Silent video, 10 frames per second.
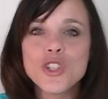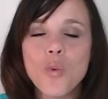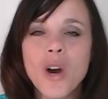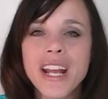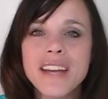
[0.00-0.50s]
So
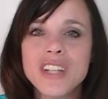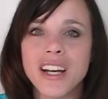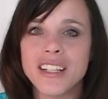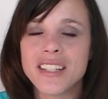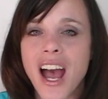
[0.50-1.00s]
what I've
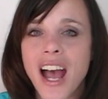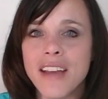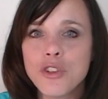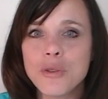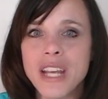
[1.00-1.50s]
done is
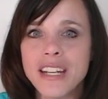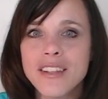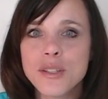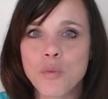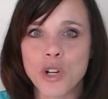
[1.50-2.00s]
I've created
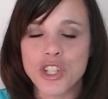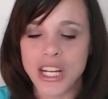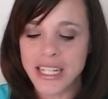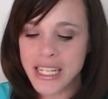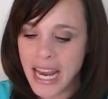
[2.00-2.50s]
this
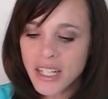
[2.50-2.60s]
worksheet.